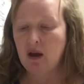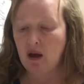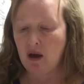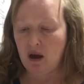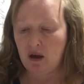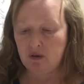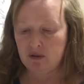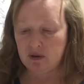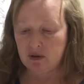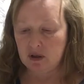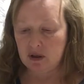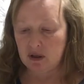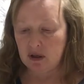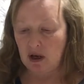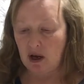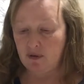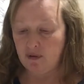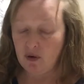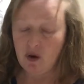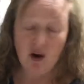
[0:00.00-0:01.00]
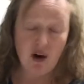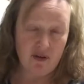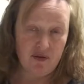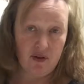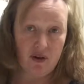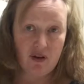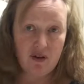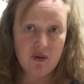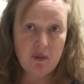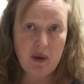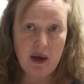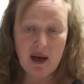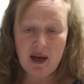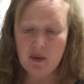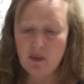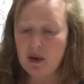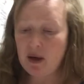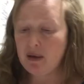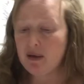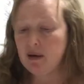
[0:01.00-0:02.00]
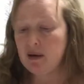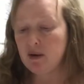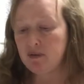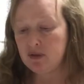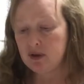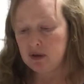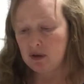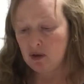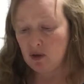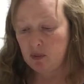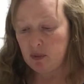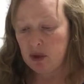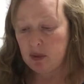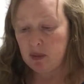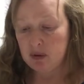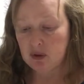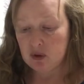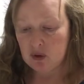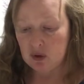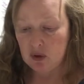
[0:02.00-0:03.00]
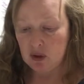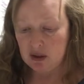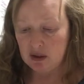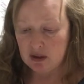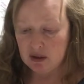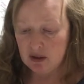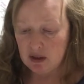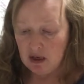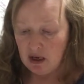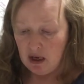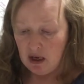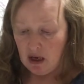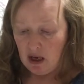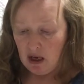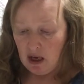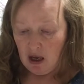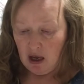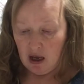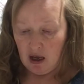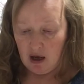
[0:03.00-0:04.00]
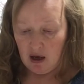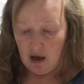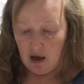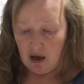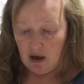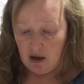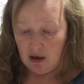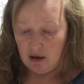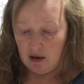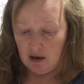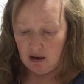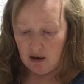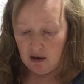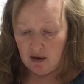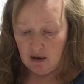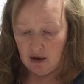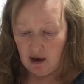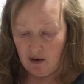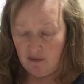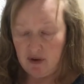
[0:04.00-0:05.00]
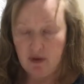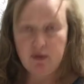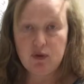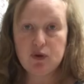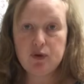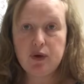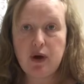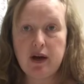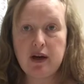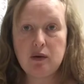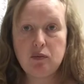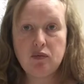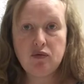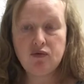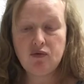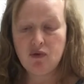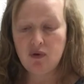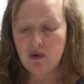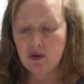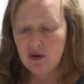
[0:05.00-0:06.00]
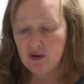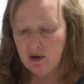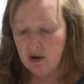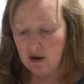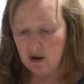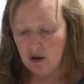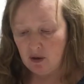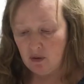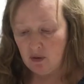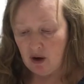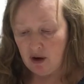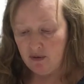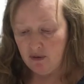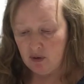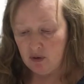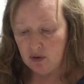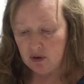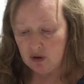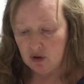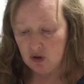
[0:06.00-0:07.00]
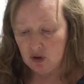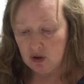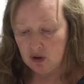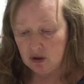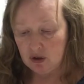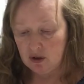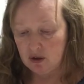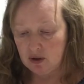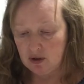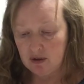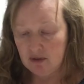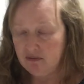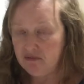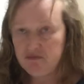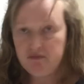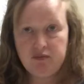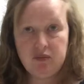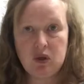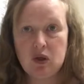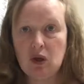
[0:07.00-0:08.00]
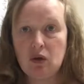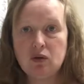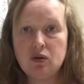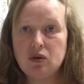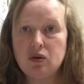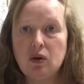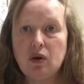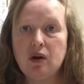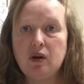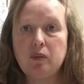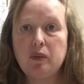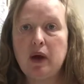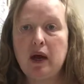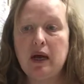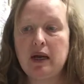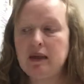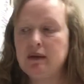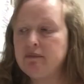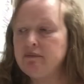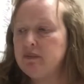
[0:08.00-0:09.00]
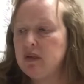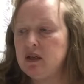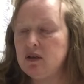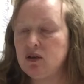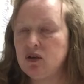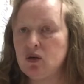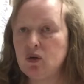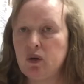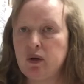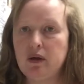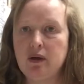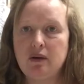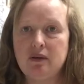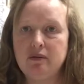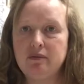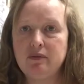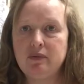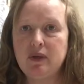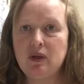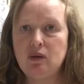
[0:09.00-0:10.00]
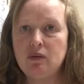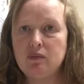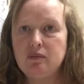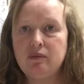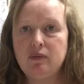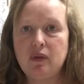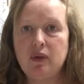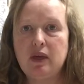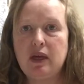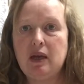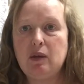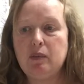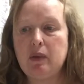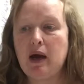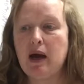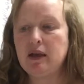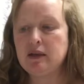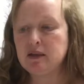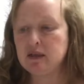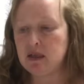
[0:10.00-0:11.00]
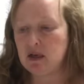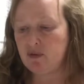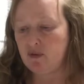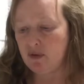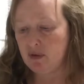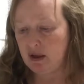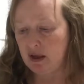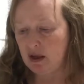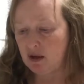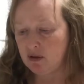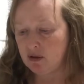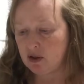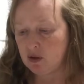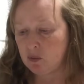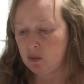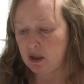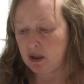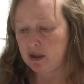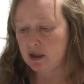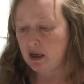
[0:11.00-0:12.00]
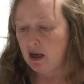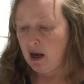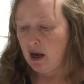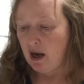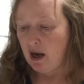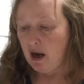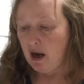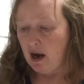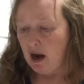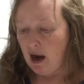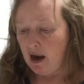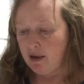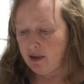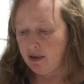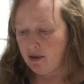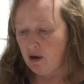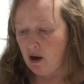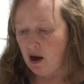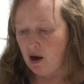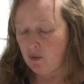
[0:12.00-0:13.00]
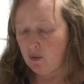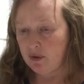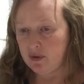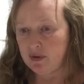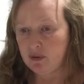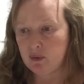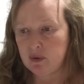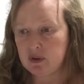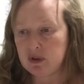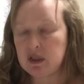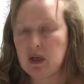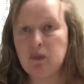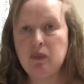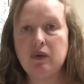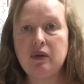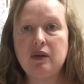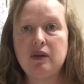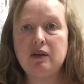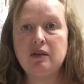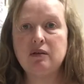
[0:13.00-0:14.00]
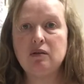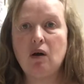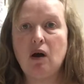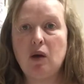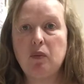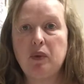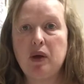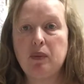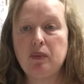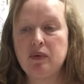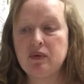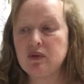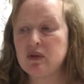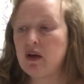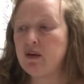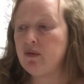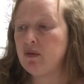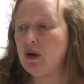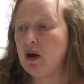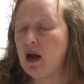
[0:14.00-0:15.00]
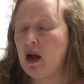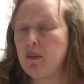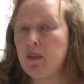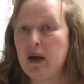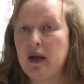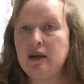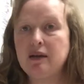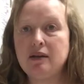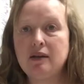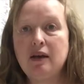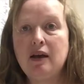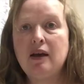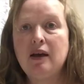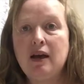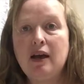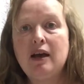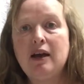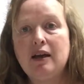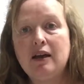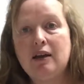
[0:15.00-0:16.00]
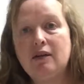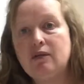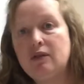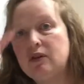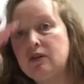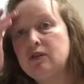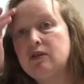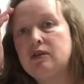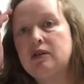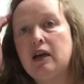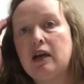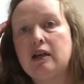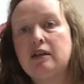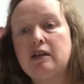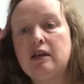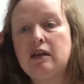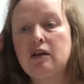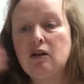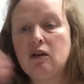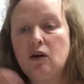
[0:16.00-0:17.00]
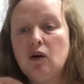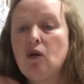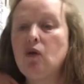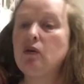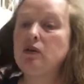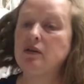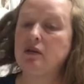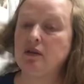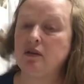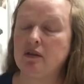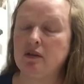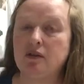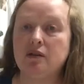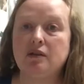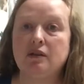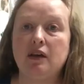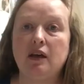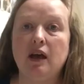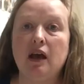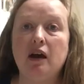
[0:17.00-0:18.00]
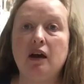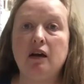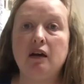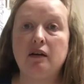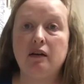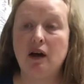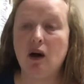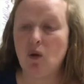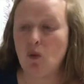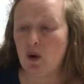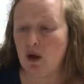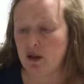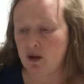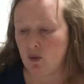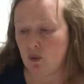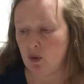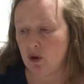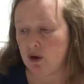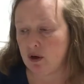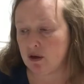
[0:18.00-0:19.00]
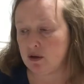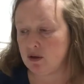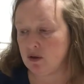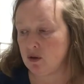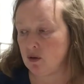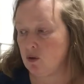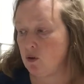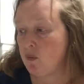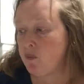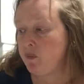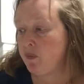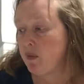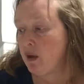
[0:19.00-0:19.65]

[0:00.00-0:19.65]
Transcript: I've heard of the Baggy method. I've seen other people do it, and I've never tried it before. I've always just started mine in soil. The heat mats and everything else. But I thought with some of these hot peppers I've got, I might give this technique a go and just see how well it works. So